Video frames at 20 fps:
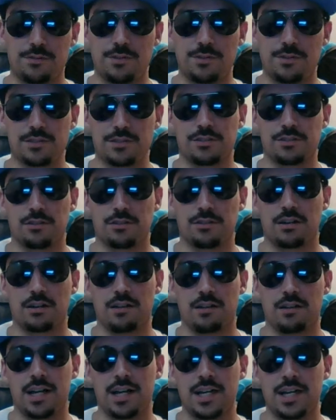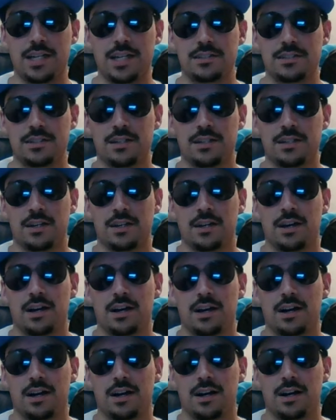if you feel so inclined.
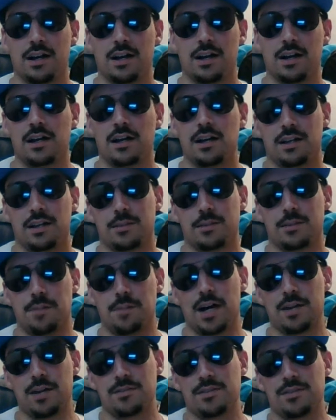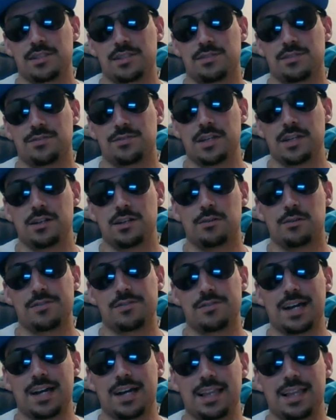At the bottom of this
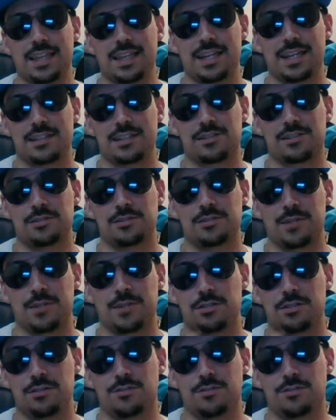video, we've got links to